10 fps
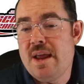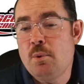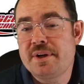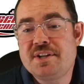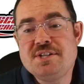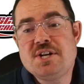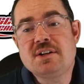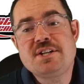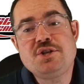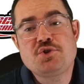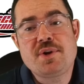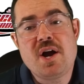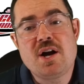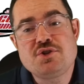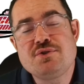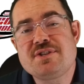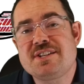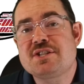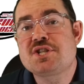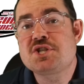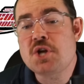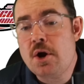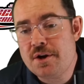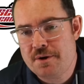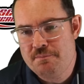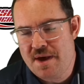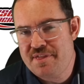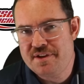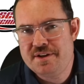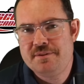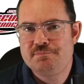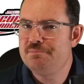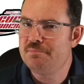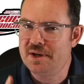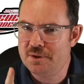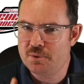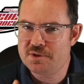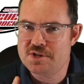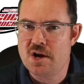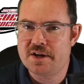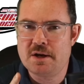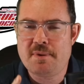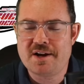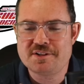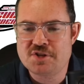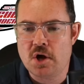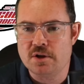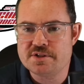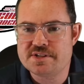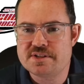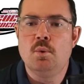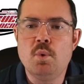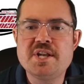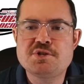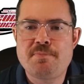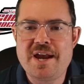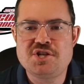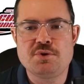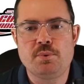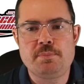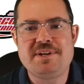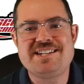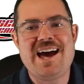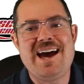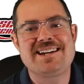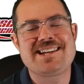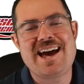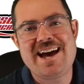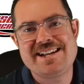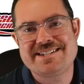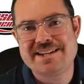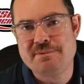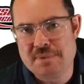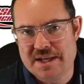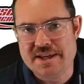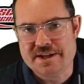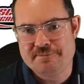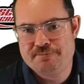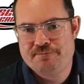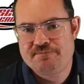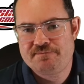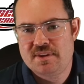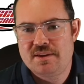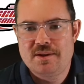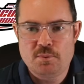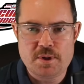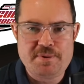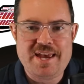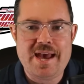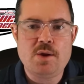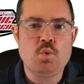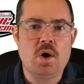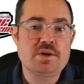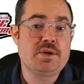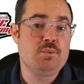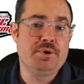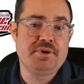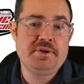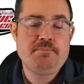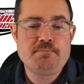Now, when conducting triage using START method, meaning we're talking about adults, which patient would be tagged as immediate? Would it be A, walking wounded,